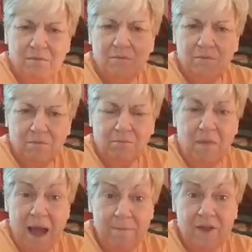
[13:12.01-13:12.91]

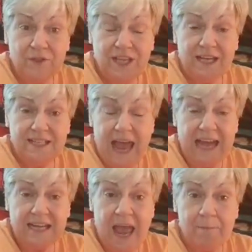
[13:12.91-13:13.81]
My mother said dag
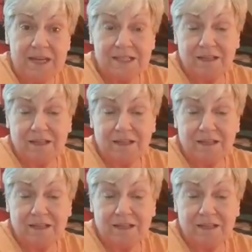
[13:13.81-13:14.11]
nabbit.